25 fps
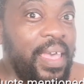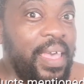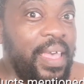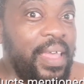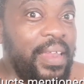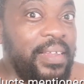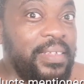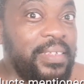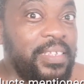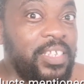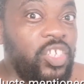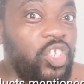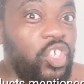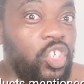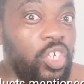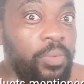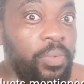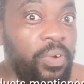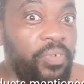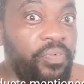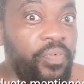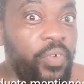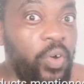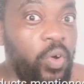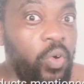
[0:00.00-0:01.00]
And as a
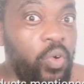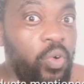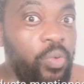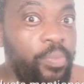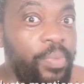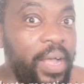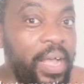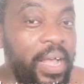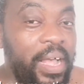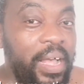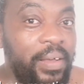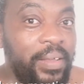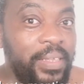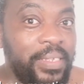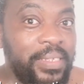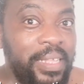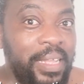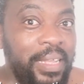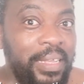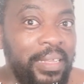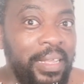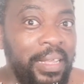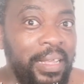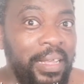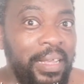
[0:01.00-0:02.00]
germaphobe, I was
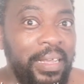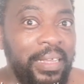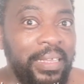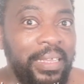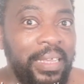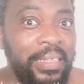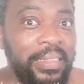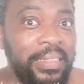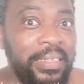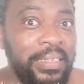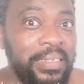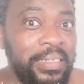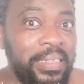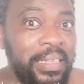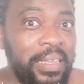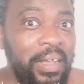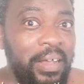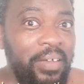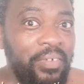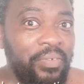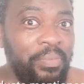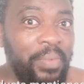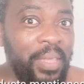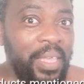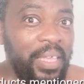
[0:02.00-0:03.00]
like, "Oh, get this thing
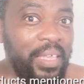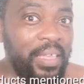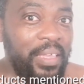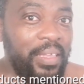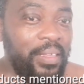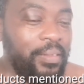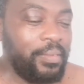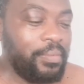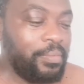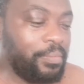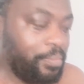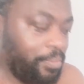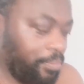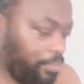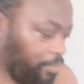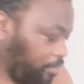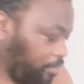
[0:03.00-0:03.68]
off me."